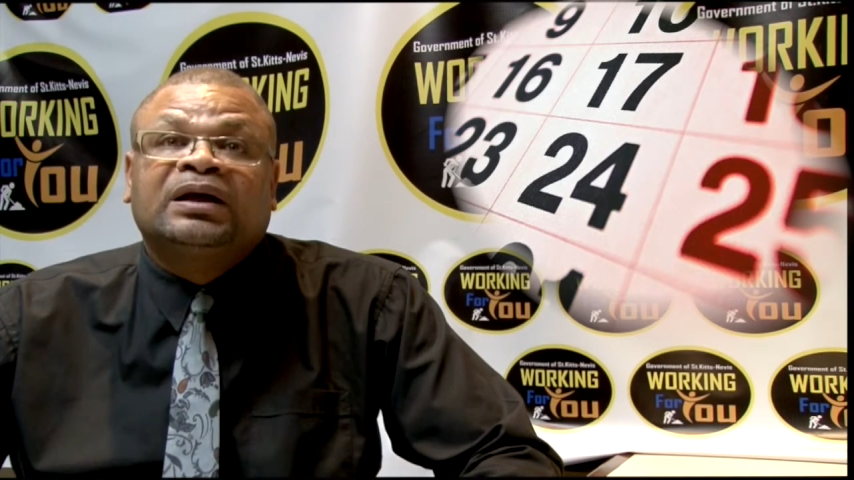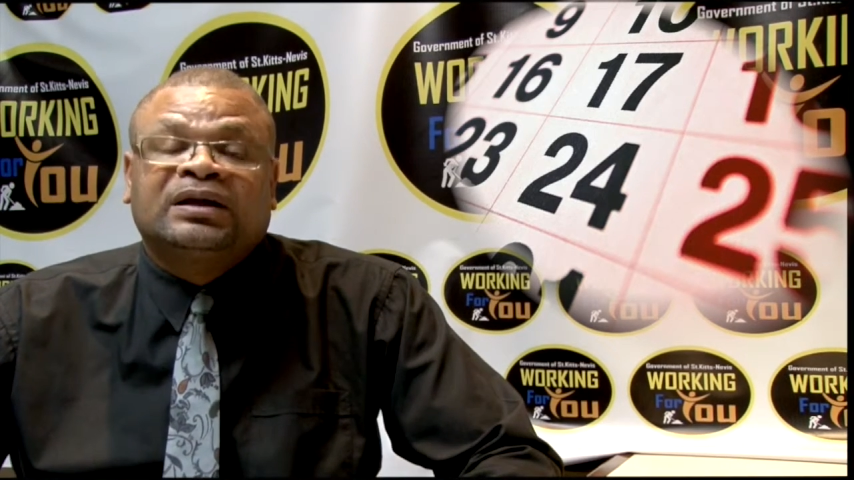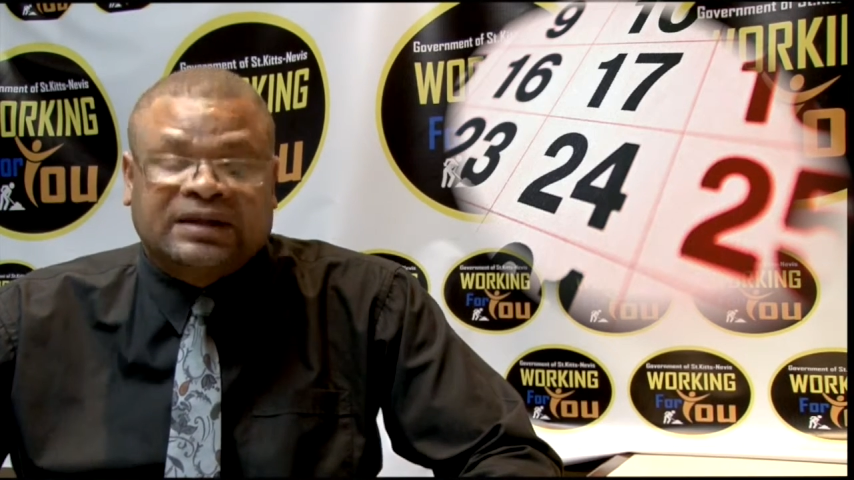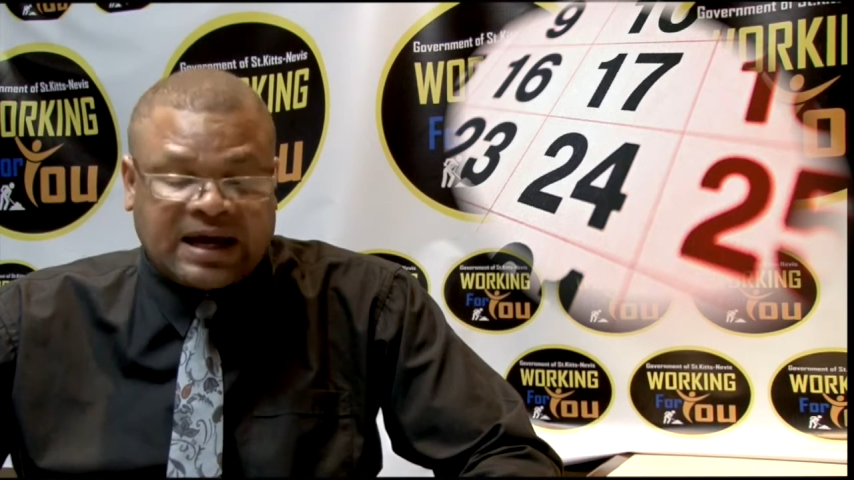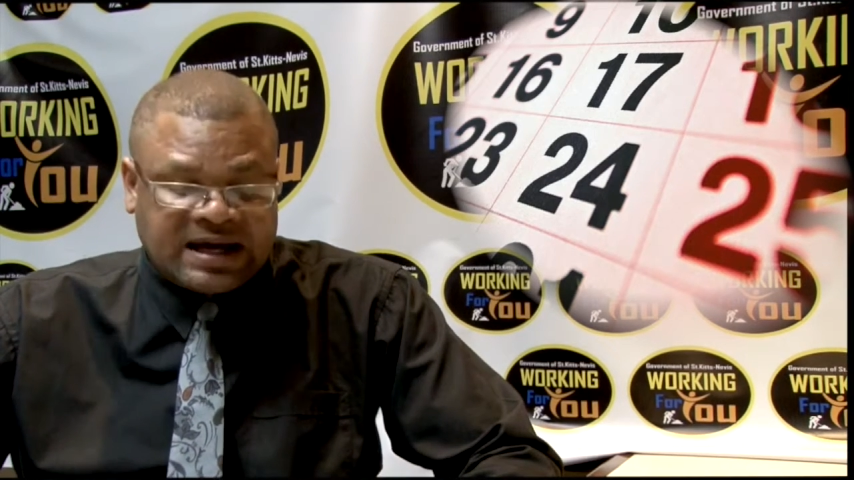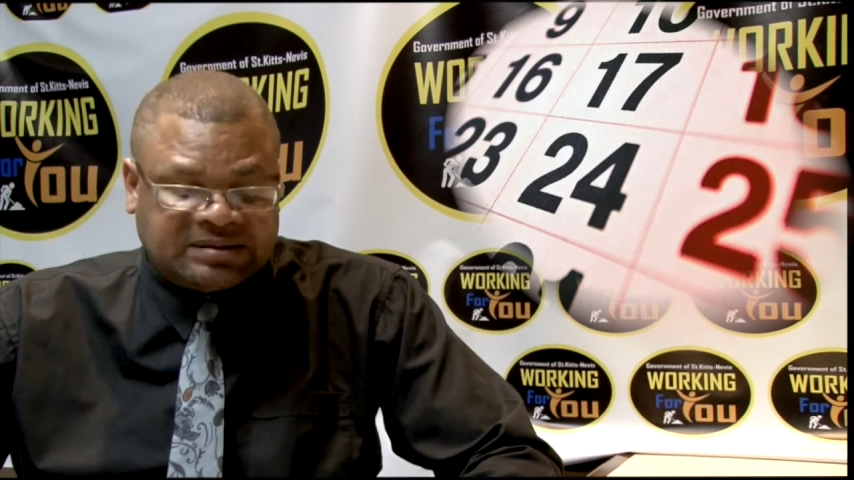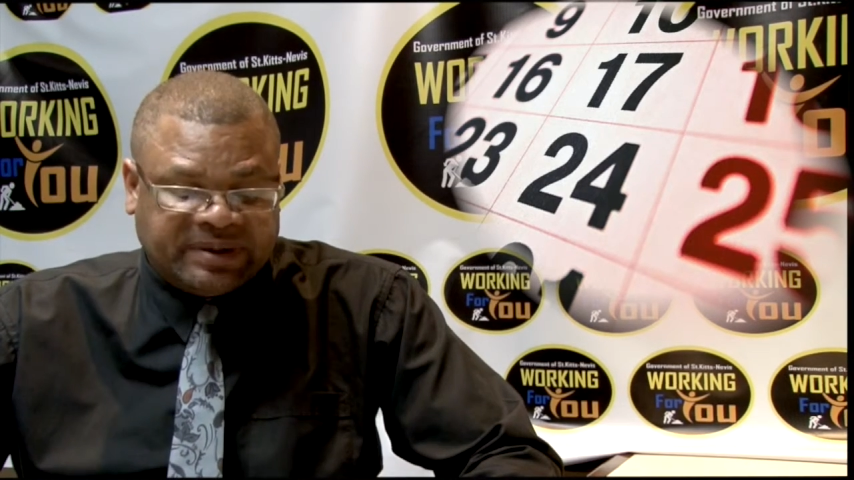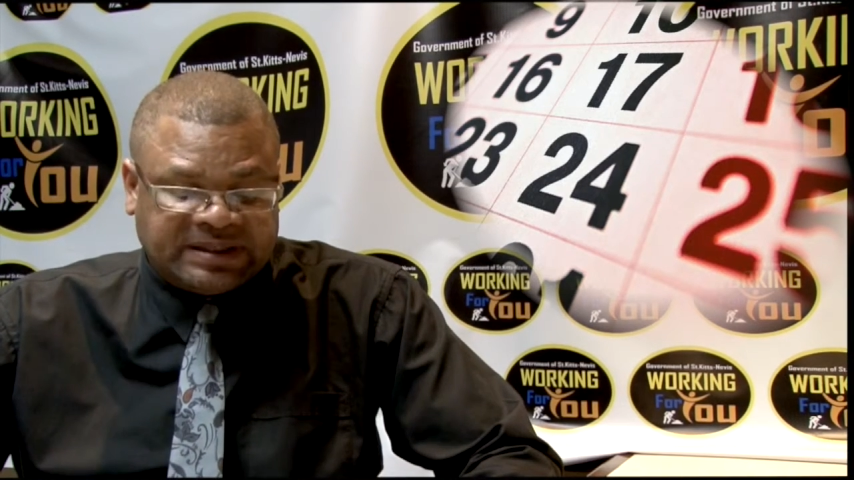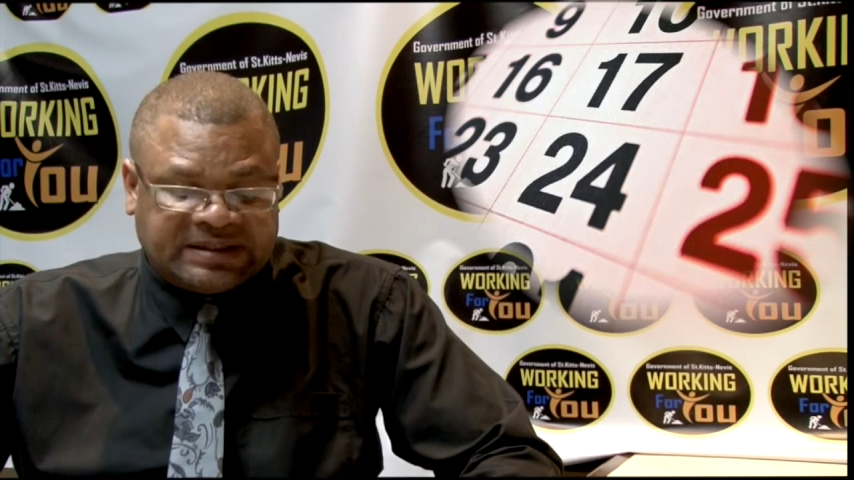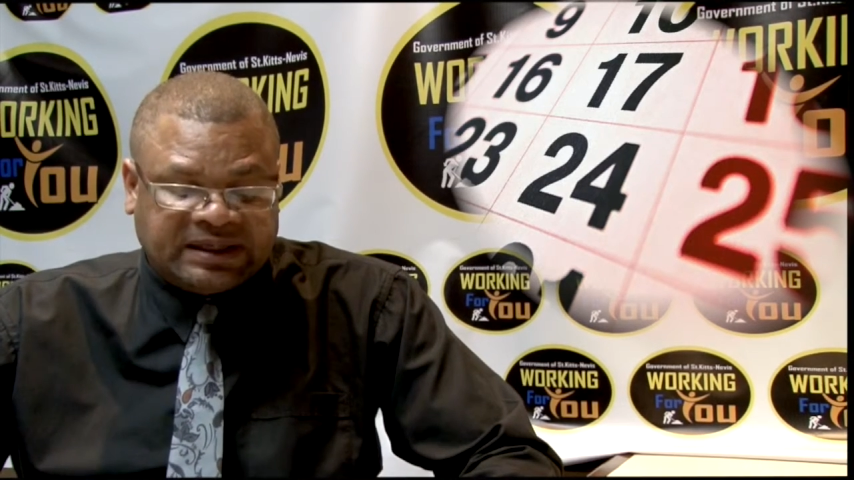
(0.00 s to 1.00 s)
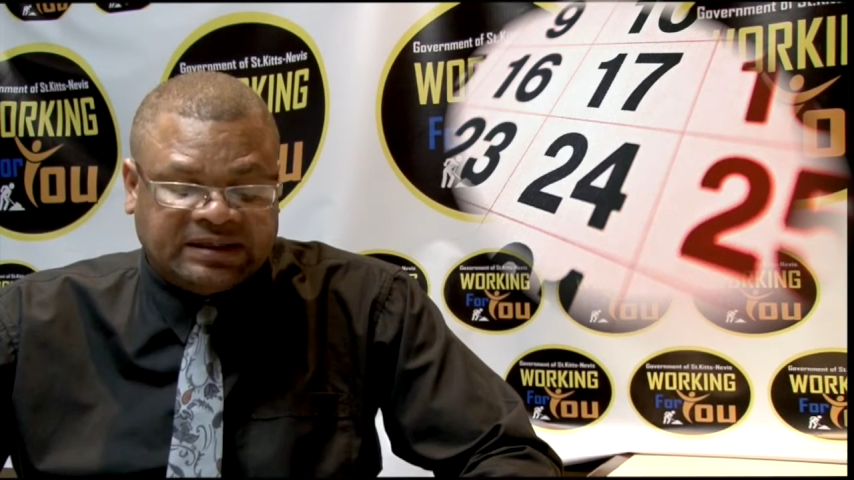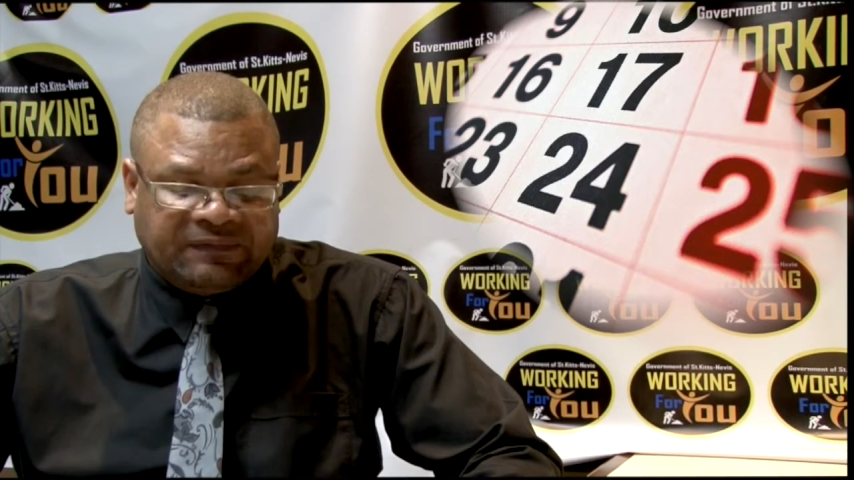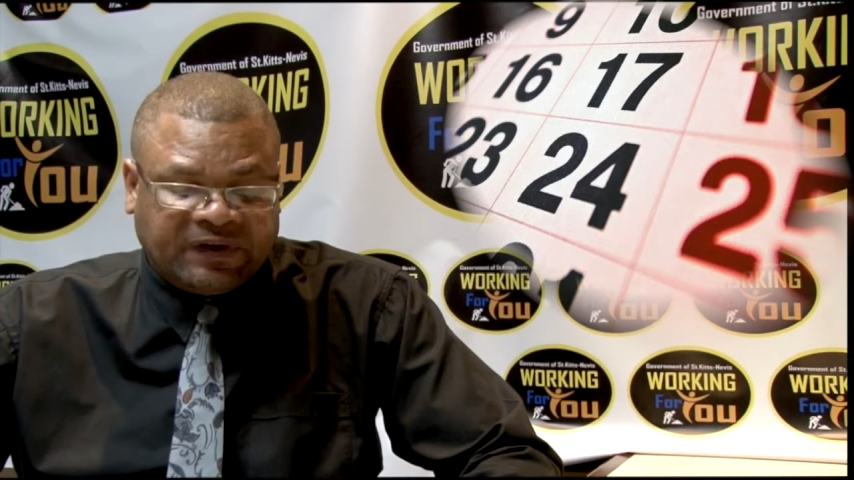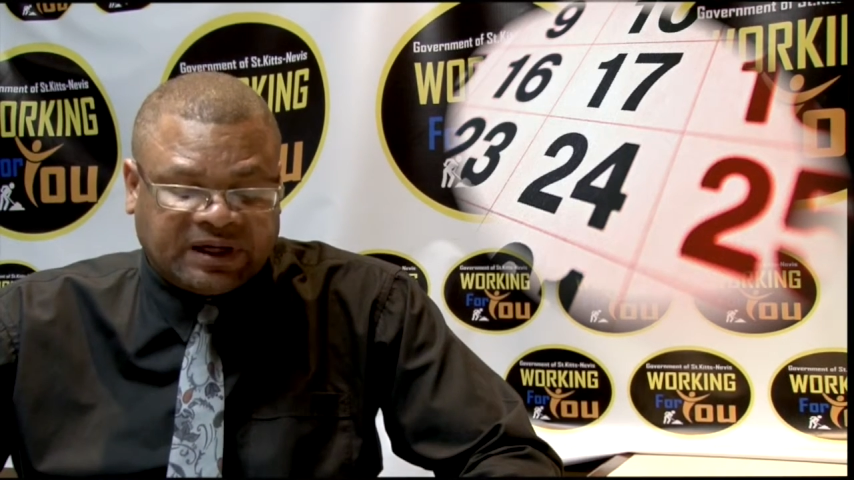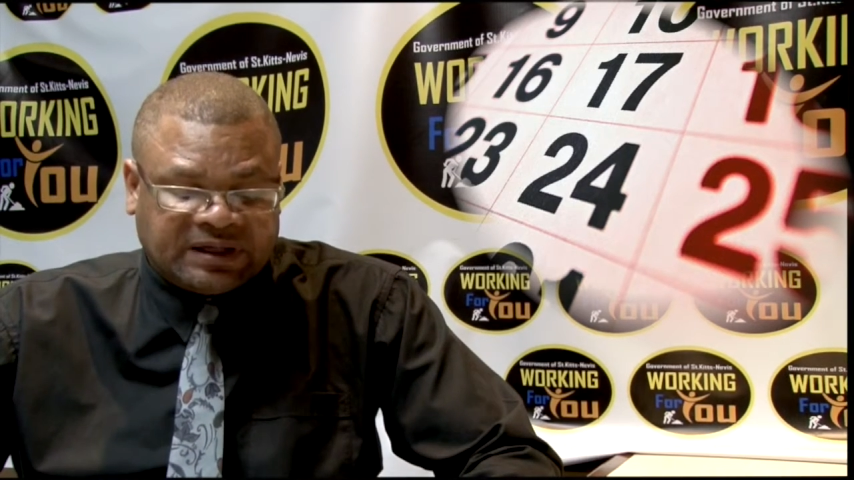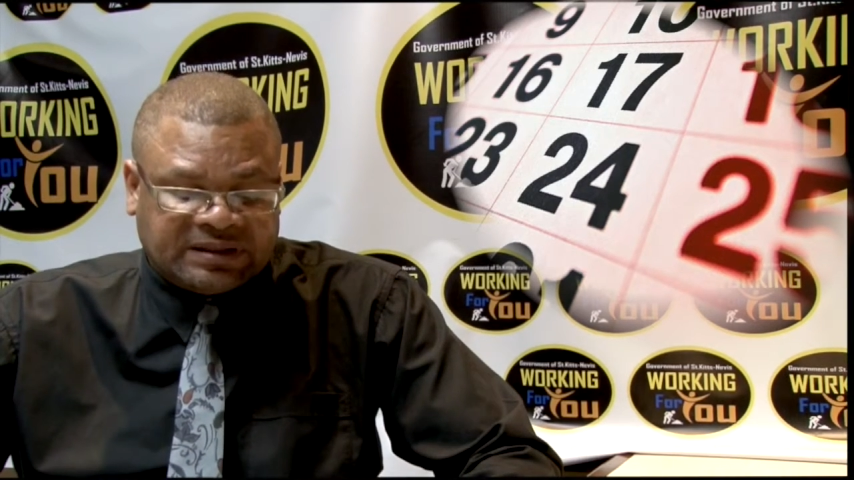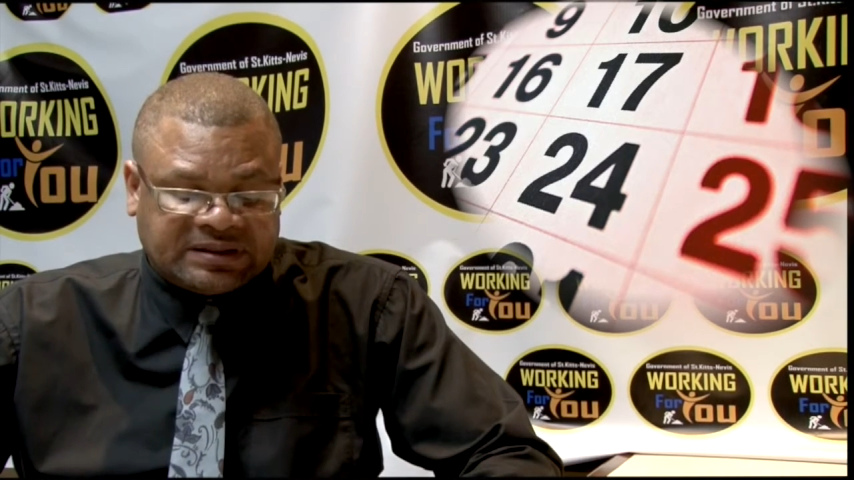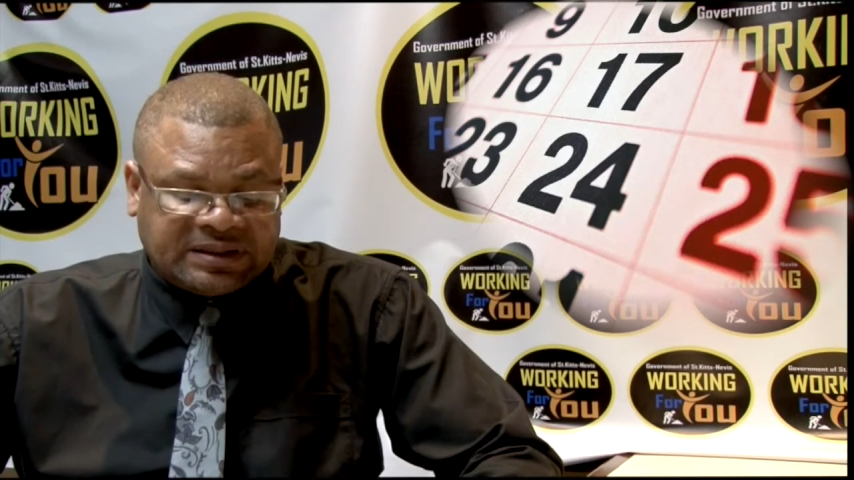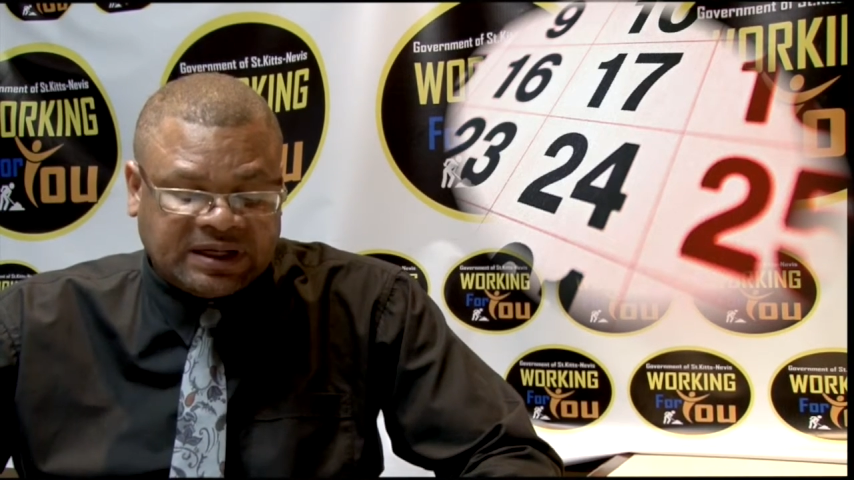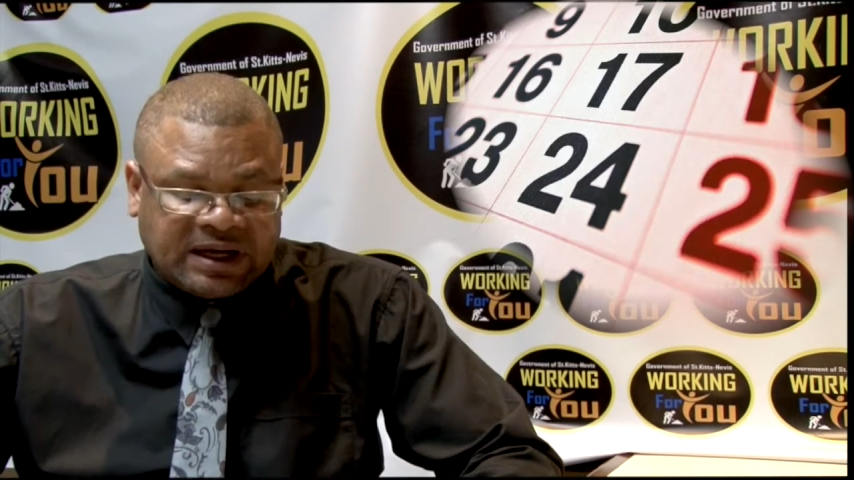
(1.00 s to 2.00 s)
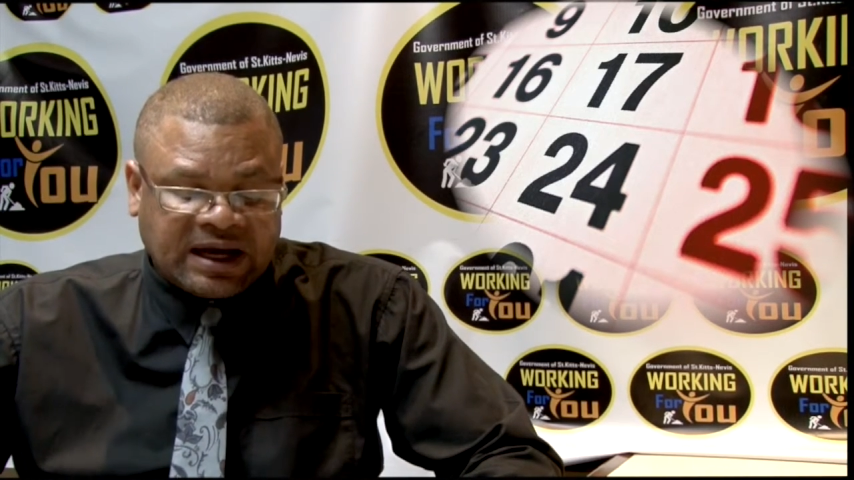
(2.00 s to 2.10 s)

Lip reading: There has been significant